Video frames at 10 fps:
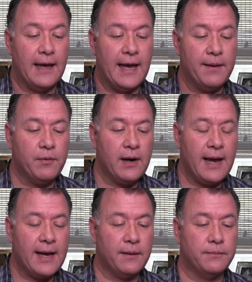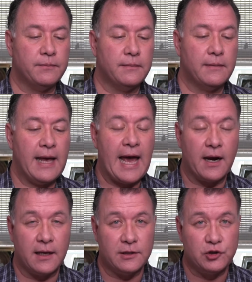Abraham had
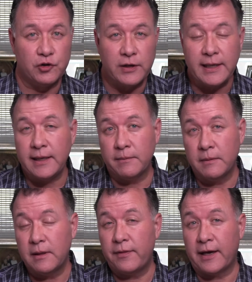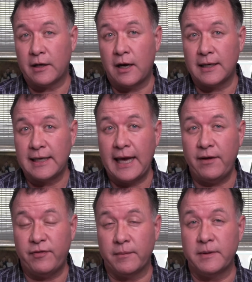a dream that God
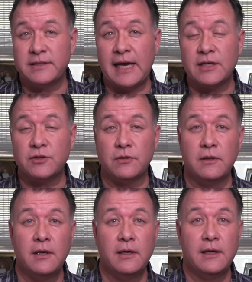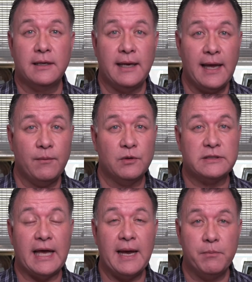gave him. His actual name
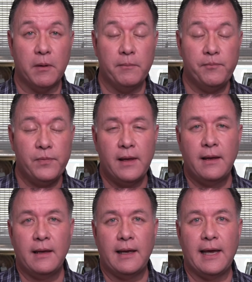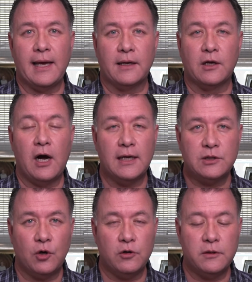was Abram. And God
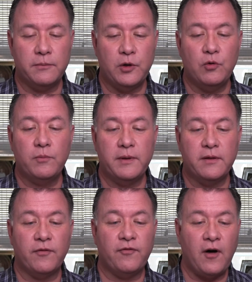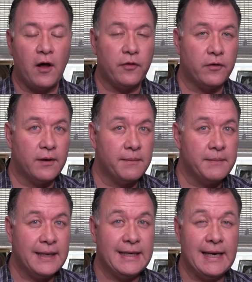told him, You will be the father of
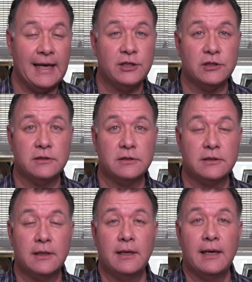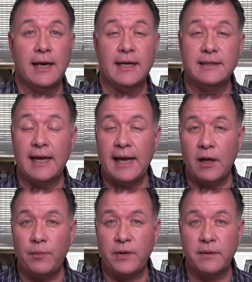many nations. And to
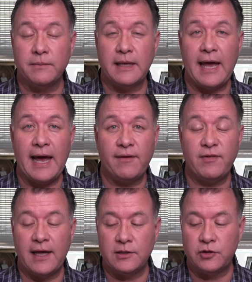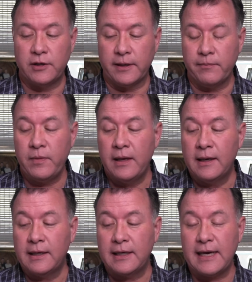help him to have that dream,
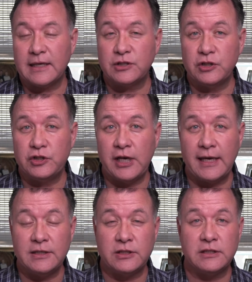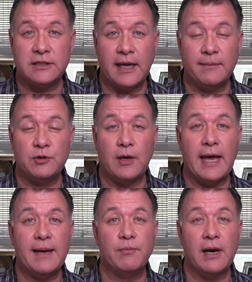he actually changed his name to
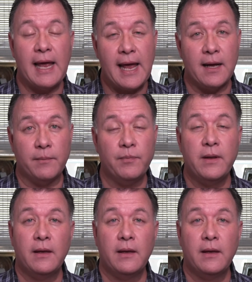Abraham,